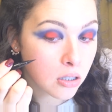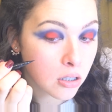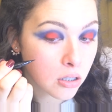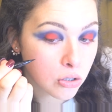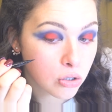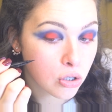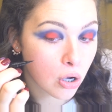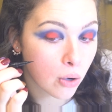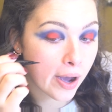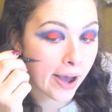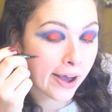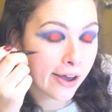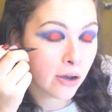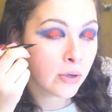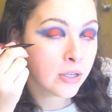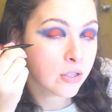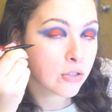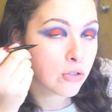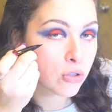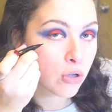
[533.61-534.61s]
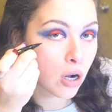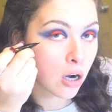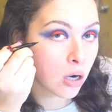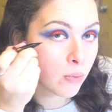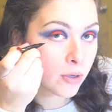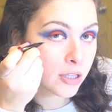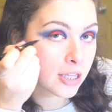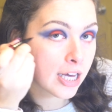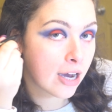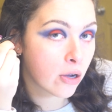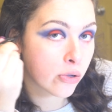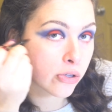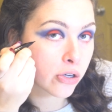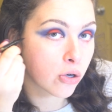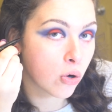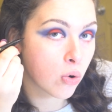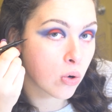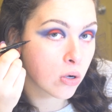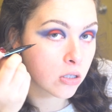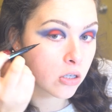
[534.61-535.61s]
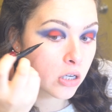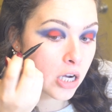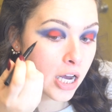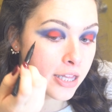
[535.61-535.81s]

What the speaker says: So I always start with the outer corner